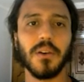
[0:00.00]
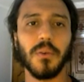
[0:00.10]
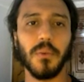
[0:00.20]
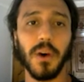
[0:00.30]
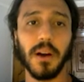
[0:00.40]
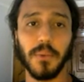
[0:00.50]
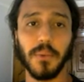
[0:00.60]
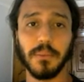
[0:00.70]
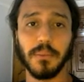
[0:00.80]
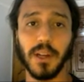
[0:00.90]
one
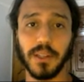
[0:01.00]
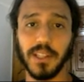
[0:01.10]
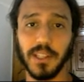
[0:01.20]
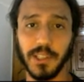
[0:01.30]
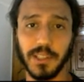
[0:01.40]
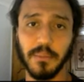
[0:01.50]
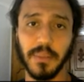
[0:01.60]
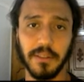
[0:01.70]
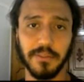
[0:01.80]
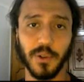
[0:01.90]
where the block touches the
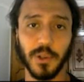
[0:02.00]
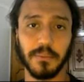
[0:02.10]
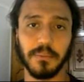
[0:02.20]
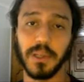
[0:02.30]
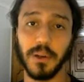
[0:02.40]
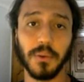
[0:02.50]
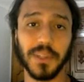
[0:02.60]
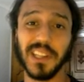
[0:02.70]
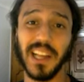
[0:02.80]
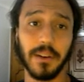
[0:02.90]
platform but only
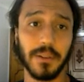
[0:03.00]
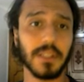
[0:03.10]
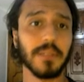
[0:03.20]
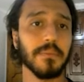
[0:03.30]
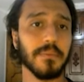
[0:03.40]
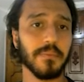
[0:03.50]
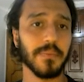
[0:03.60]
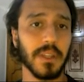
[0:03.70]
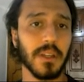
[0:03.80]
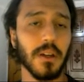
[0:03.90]
laterally,
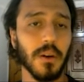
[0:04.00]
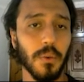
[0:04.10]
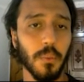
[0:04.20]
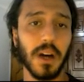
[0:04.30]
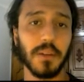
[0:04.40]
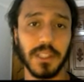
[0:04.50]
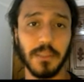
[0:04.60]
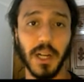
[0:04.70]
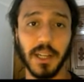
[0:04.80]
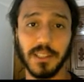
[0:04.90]
one where the
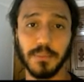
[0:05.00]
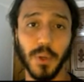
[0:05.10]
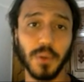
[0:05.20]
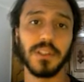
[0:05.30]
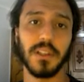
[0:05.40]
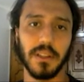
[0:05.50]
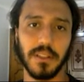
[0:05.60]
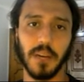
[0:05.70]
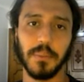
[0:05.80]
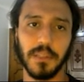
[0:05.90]
block is mostly on
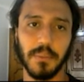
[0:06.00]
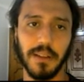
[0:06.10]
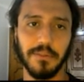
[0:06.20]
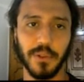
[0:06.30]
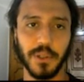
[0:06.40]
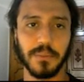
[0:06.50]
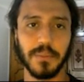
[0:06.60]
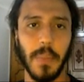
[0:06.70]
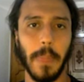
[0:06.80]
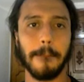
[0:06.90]
top of the platform,
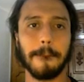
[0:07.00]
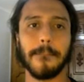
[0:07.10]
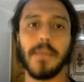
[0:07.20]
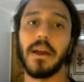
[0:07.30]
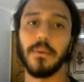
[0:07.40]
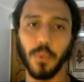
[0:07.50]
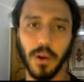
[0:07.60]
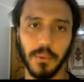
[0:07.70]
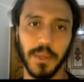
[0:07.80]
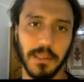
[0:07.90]
and
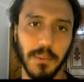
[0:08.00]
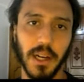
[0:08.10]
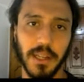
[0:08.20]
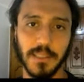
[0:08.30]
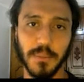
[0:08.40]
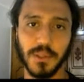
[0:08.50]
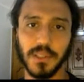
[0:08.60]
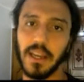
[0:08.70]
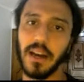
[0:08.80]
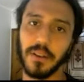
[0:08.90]
one where the block is
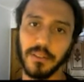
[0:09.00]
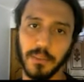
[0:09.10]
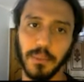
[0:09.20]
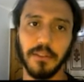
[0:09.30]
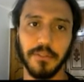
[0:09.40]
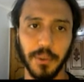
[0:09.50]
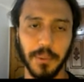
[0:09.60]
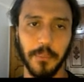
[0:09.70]
mostly out of the platform.